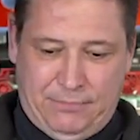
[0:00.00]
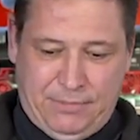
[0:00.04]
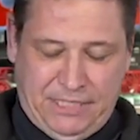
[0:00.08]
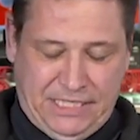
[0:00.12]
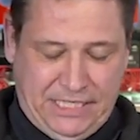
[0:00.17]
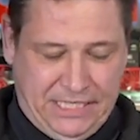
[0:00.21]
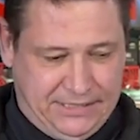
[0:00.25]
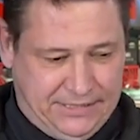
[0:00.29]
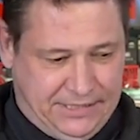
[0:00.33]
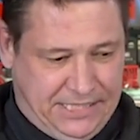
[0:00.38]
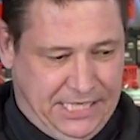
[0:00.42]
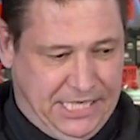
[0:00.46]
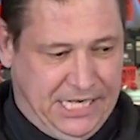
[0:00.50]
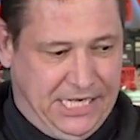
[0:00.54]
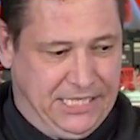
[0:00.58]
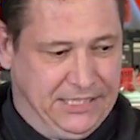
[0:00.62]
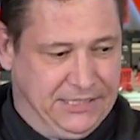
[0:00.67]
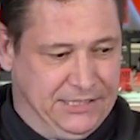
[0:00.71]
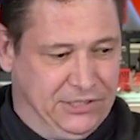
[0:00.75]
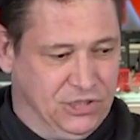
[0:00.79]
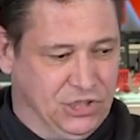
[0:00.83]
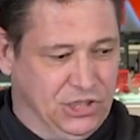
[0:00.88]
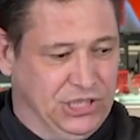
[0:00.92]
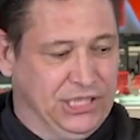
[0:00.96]
the length of
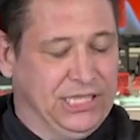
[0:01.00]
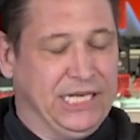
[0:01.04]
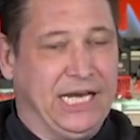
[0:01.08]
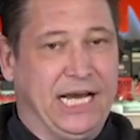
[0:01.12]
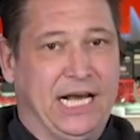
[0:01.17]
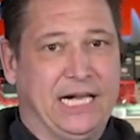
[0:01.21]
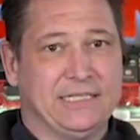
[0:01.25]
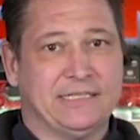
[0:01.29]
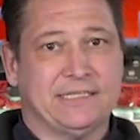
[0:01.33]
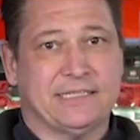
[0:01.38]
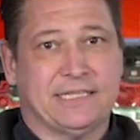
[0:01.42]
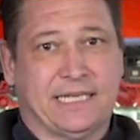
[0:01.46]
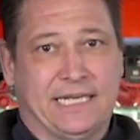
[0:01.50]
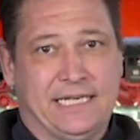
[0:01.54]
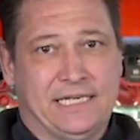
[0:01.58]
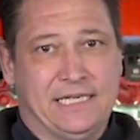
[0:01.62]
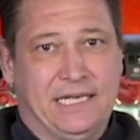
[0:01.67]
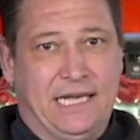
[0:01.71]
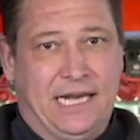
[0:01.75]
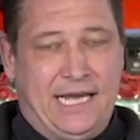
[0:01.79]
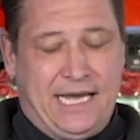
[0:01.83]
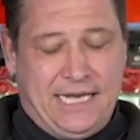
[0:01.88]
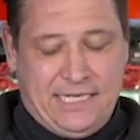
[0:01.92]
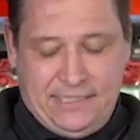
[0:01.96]
a full locomotive
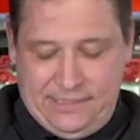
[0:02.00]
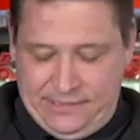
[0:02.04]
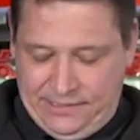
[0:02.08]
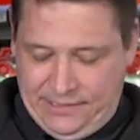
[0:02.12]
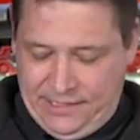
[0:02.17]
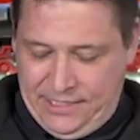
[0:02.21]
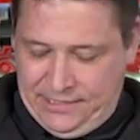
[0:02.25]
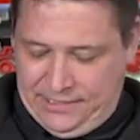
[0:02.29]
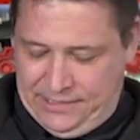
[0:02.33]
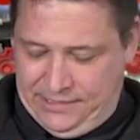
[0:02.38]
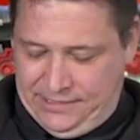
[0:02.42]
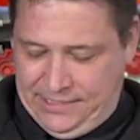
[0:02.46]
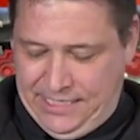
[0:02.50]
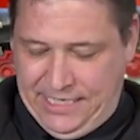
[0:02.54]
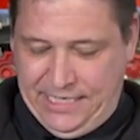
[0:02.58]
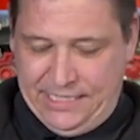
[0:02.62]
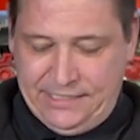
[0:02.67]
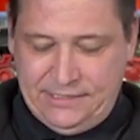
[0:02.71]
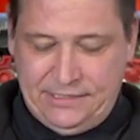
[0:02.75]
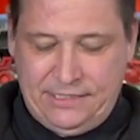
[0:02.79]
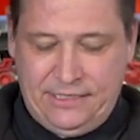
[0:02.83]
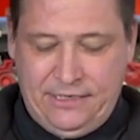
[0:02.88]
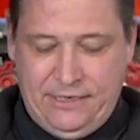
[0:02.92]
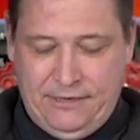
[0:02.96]
at least,
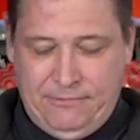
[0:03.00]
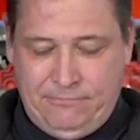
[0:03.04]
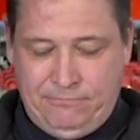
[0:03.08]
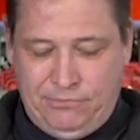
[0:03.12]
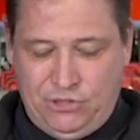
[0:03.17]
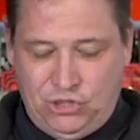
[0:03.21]
so that